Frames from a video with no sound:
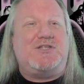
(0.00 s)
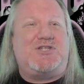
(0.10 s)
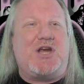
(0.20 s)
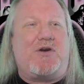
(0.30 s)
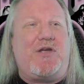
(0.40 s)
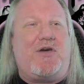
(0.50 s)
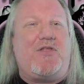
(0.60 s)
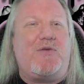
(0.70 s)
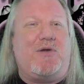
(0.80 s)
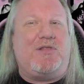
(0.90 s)
Jerry
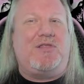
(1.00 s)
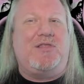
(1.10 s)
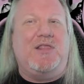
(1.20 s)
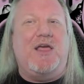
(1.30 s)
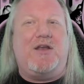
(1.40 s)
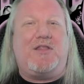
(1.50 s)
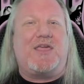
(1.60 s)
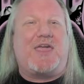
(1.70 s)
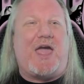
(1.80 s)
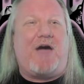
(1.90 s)
Only will
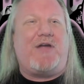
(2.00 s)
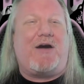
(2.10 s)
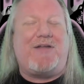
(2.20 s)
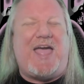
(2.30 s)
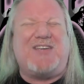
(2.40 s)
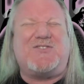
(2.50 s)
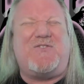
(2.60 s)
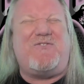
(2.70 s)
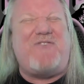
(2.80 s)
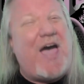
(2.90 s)
literally count out as
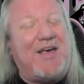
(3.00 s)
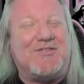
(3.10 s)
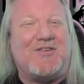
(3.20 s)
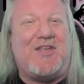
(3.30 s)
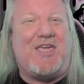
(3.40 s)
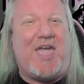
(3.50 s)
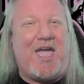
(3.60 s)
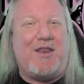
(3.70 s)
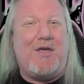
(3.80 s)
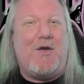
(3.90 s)
fast as he
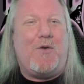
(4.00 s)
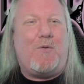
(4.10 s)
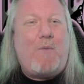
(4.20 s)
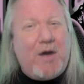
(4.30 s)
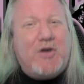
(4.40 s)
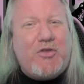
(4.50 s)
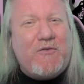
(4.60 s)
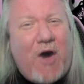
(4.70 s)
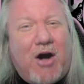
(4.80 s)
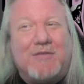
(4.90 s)
can. One, two,
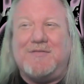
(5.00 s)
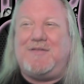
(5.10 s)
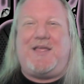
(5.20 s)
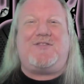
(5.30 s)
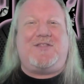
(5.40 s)
three, four. It's